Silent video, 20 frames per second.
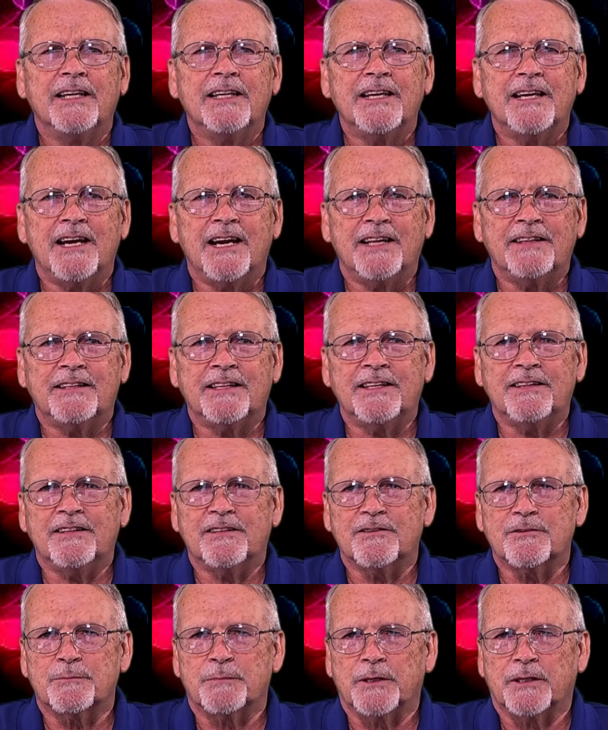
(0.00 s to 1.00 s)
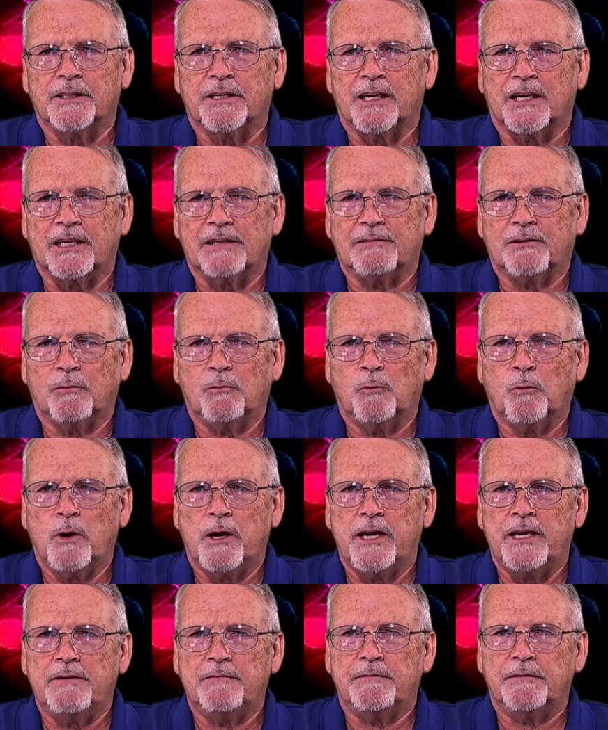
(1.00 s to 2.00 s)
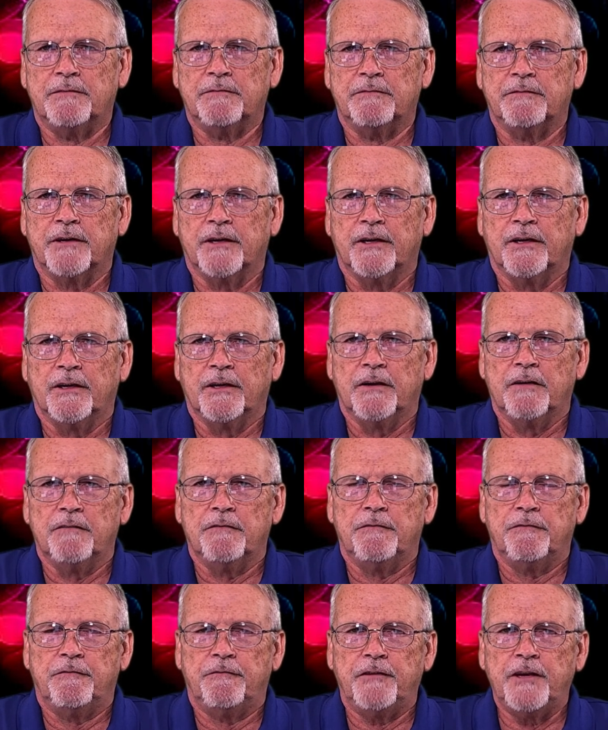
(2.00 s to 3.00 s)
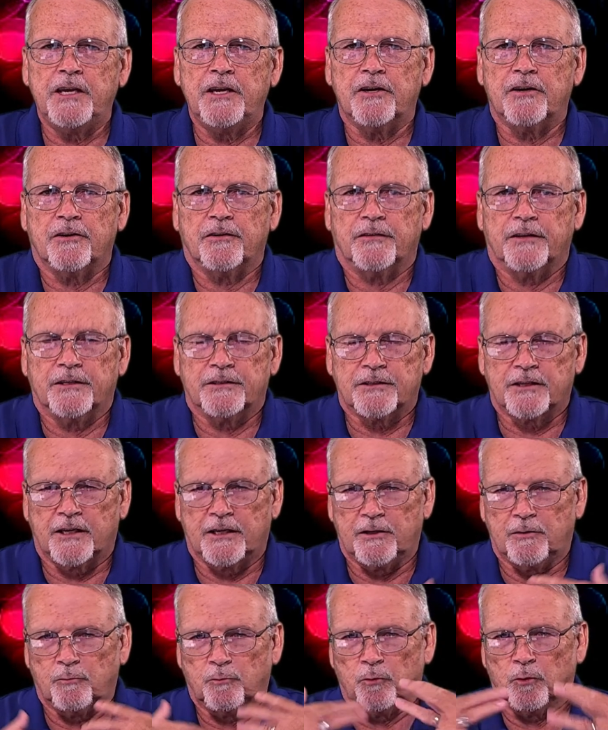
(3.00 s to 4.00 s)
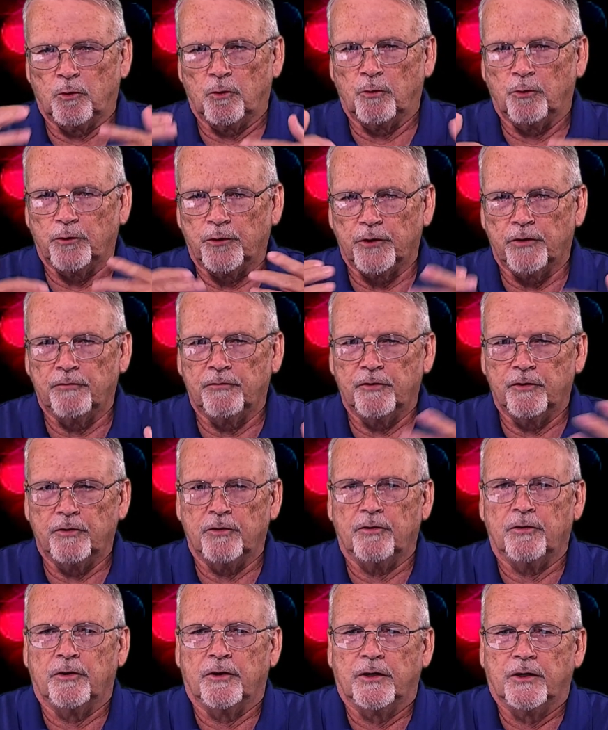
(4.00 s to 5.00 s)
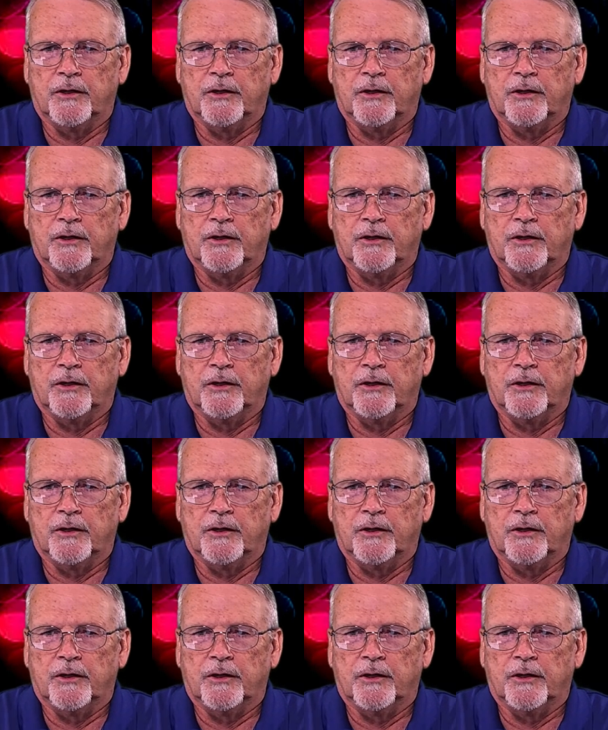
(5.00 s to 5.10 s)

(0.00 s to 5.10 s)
Yeah, I think there's been kind of a wave of fear that's kind of rolled over the